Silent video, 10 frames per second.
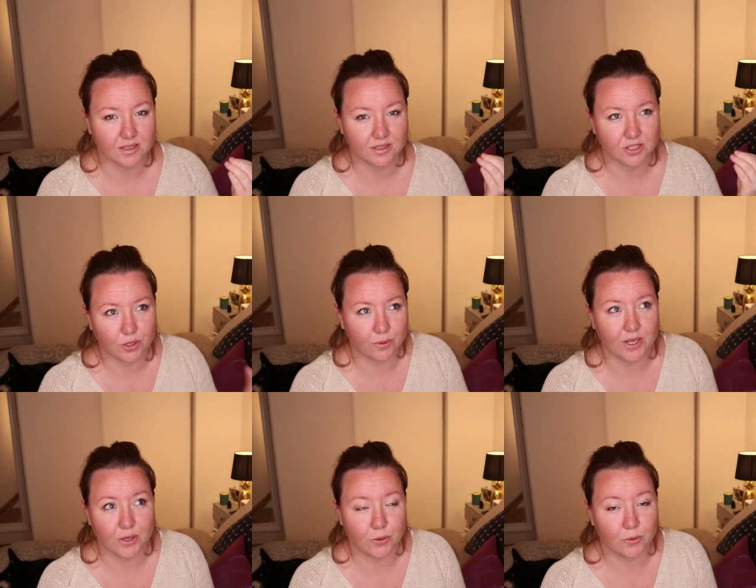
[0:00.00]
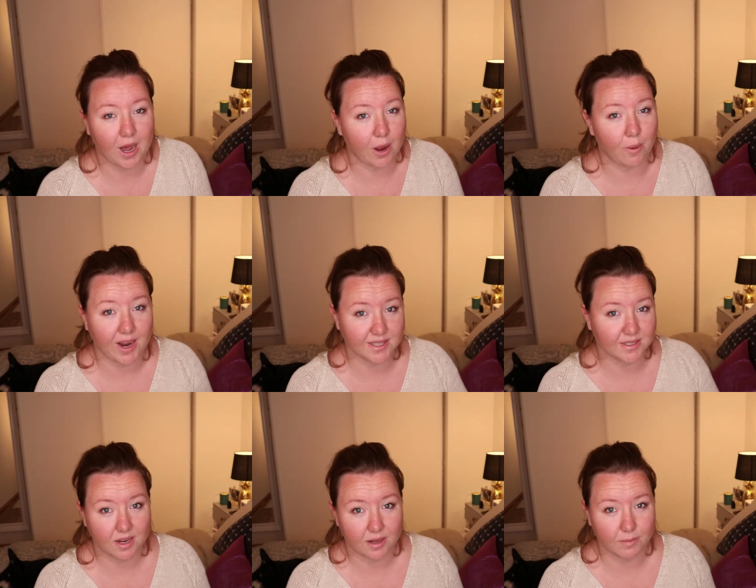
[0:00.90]
showing you how I
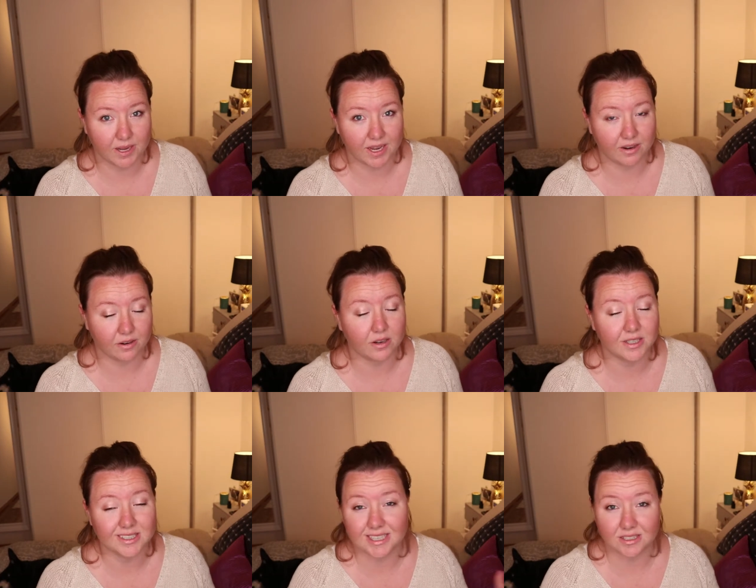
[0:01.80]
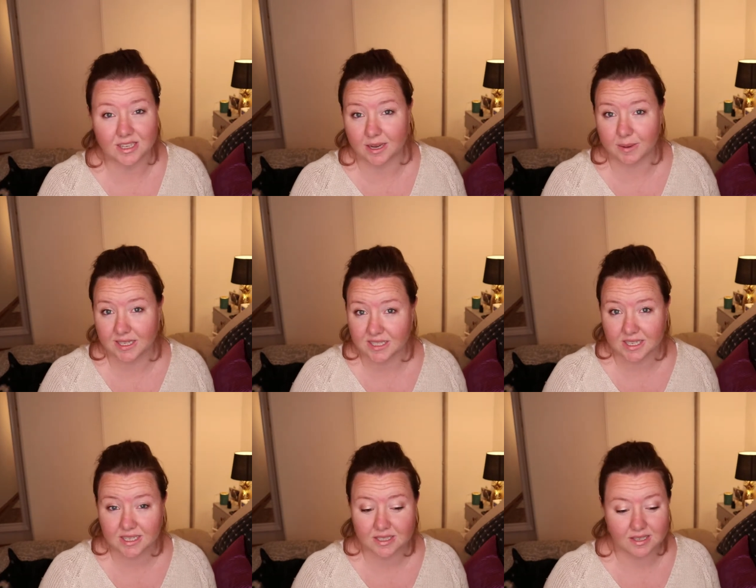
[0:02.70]
style my hair on a day-to-day
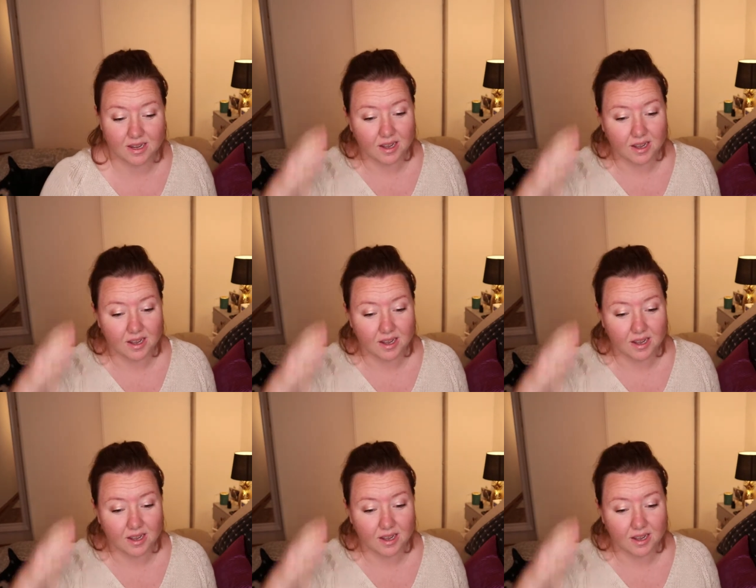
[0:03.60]
basis.